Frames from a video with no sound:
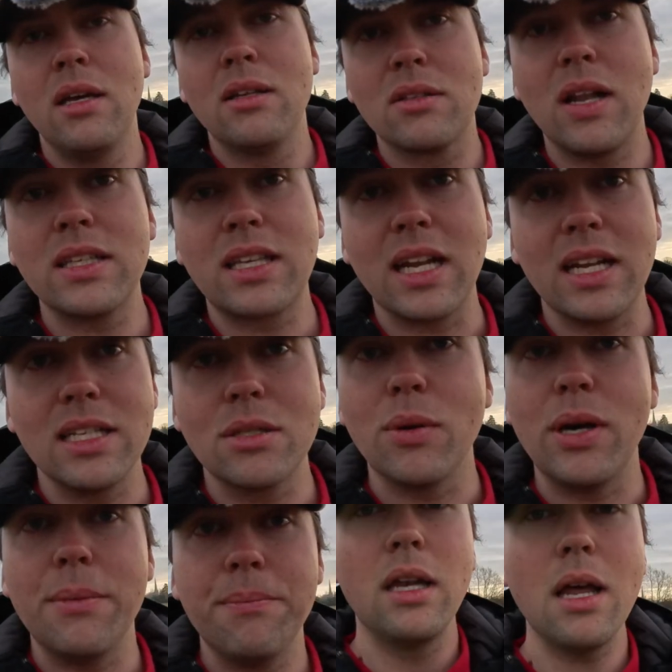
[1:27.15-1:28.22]
So let's get into
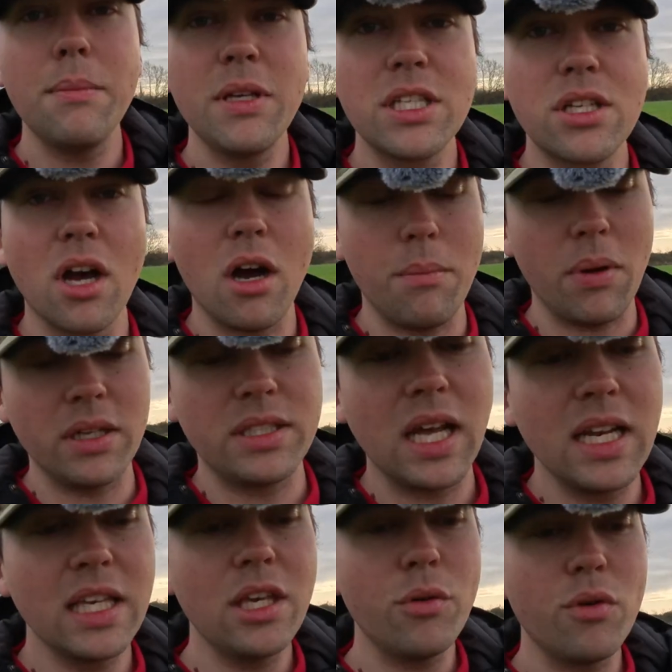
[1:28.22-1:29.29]
it. Let me start by
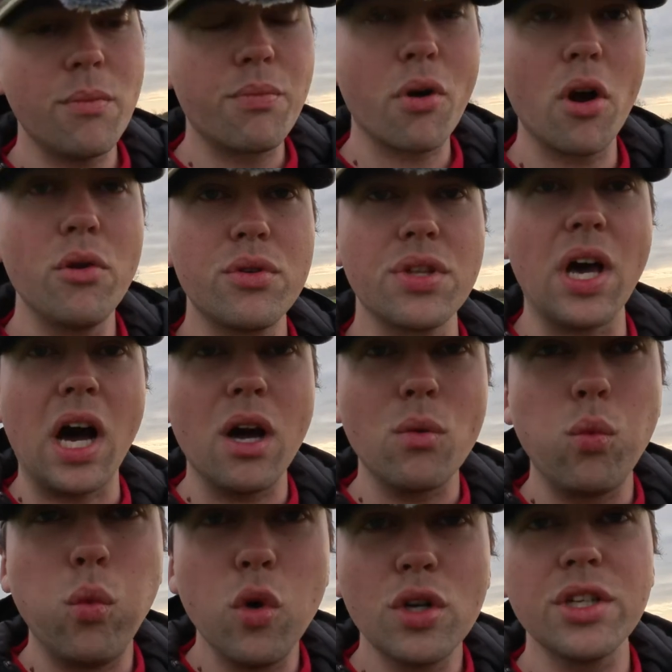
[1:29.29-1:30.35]
telling you an approach that I
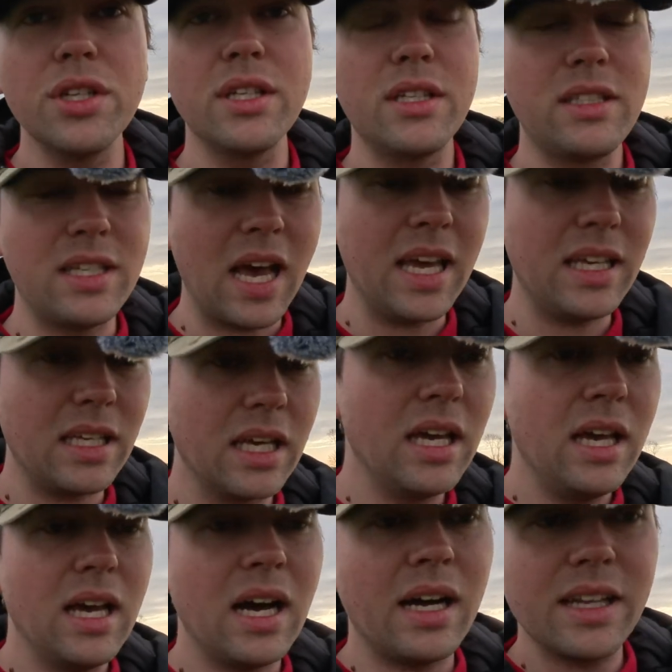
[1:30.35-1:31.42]
wouldn't take,
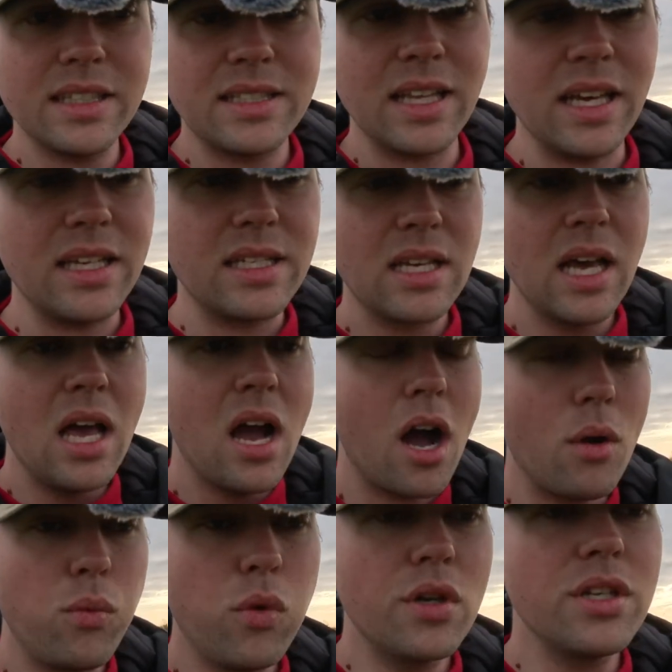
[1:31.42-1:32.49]
and it's this.
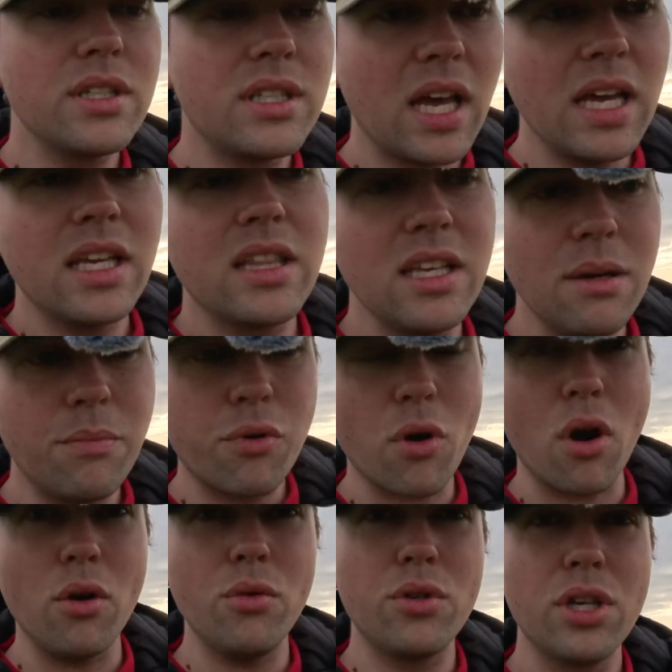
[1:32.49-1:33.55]
I wouldn't take the
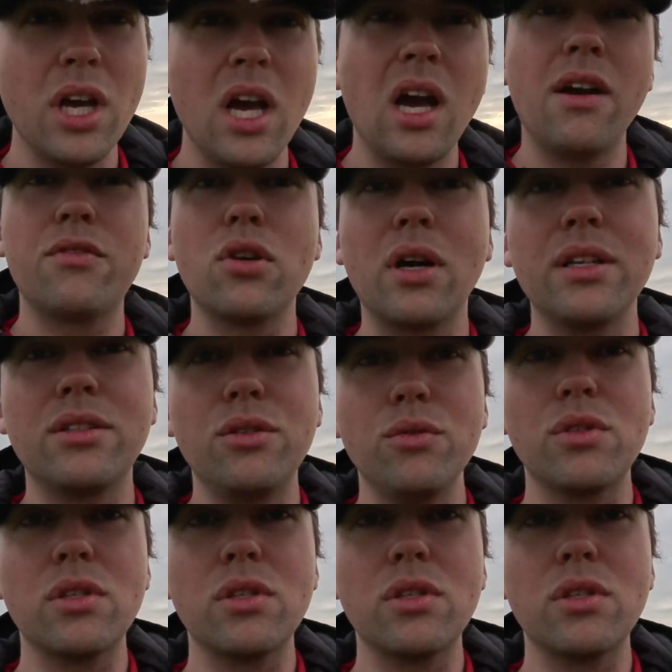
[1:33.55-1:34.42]
approach of trying to